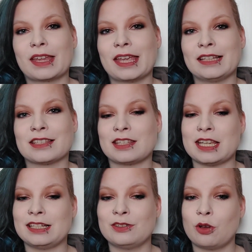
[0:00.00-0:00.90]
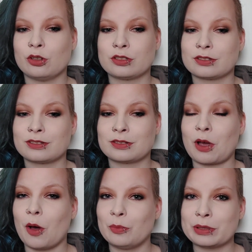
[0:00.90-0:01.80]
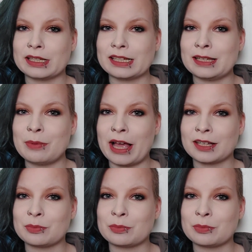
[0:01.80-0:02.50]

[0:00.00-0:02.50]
It's still not completely back,